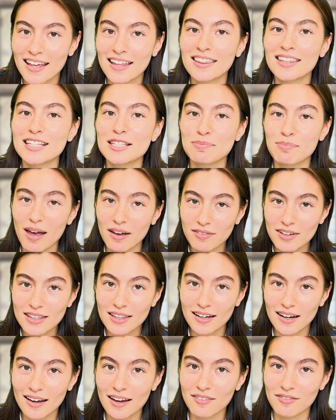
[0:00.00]
This meviy
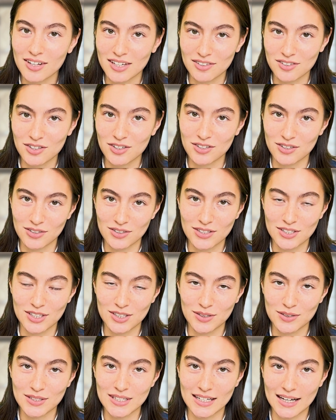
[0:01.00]
that I have introduced to
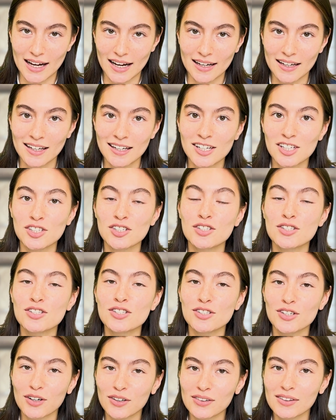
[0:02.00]
you today should
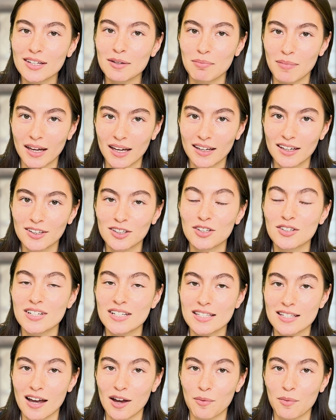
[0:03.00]
certainly make your
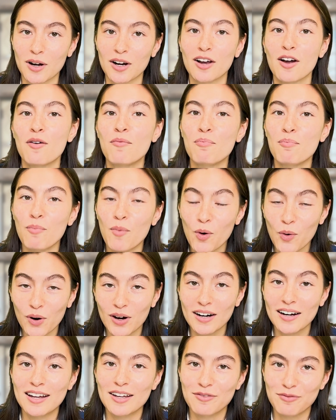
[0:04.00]
design work
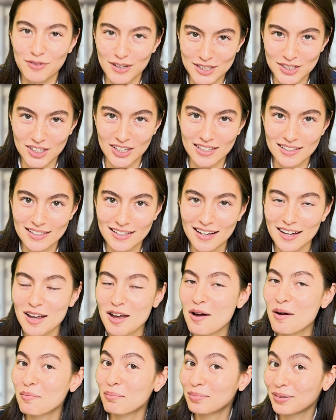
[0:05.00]
more efficient.
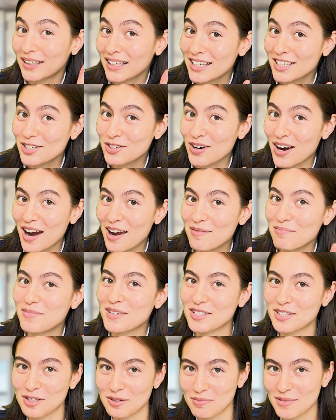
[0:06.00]
Please try
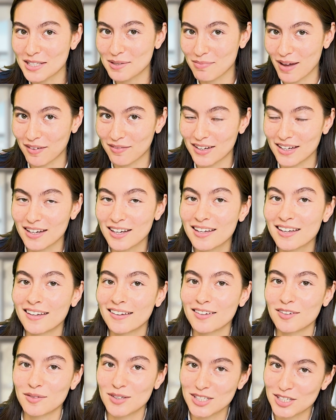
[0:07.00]
MISUMI's meviy,
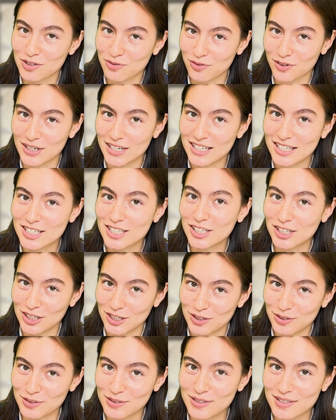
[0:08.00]
which is free to
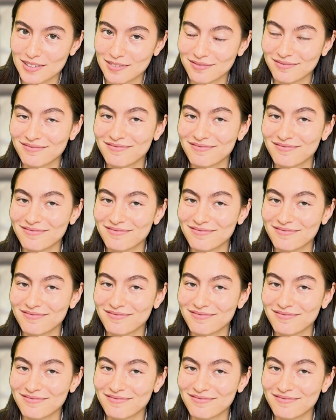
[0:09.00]
use.